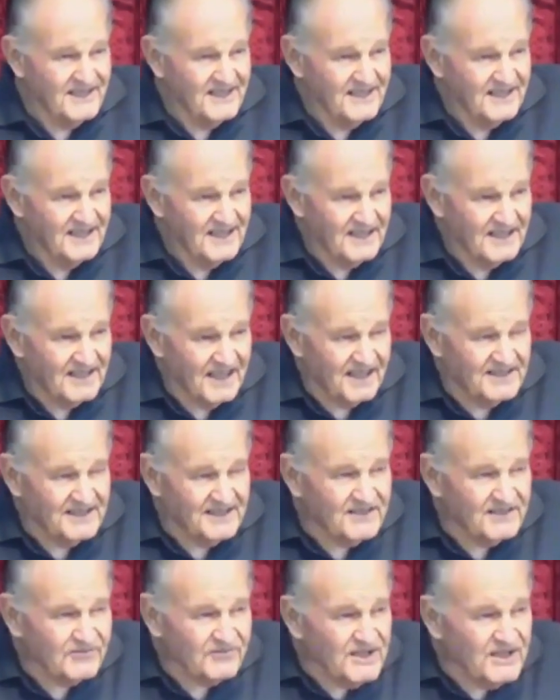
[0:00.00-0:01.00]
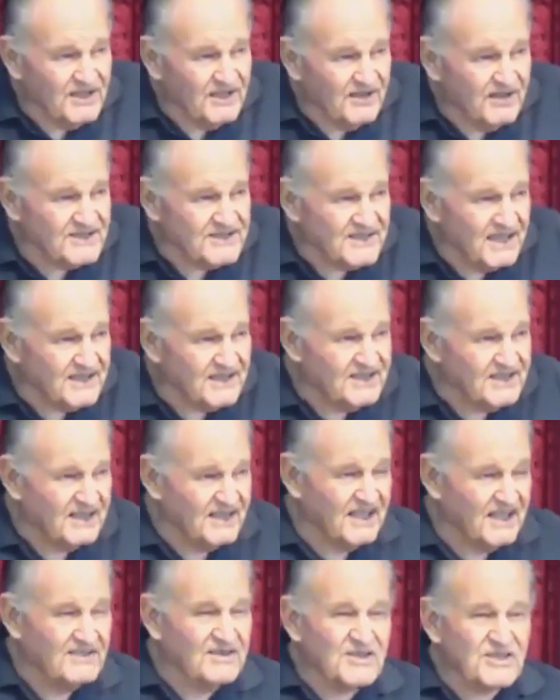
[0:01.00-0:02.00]
And I didn't realize that until I
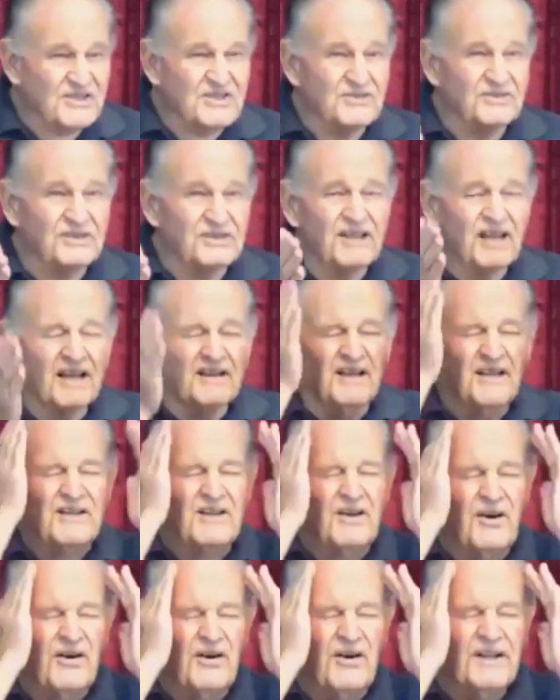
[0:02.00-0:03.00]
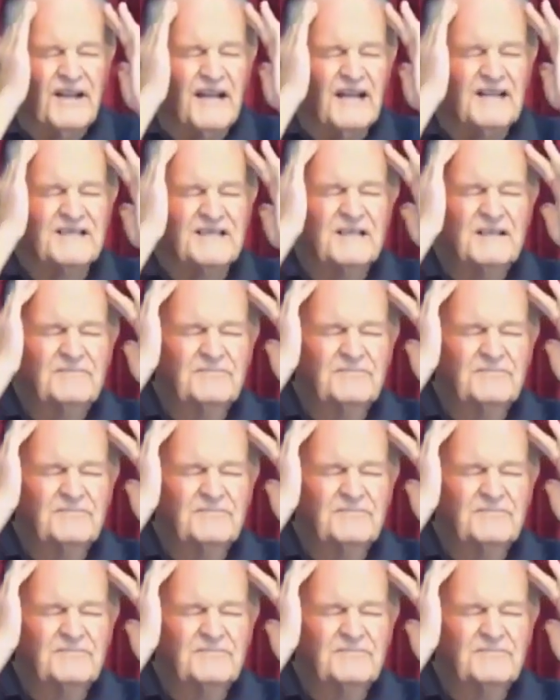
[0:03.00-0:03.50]
understood that God has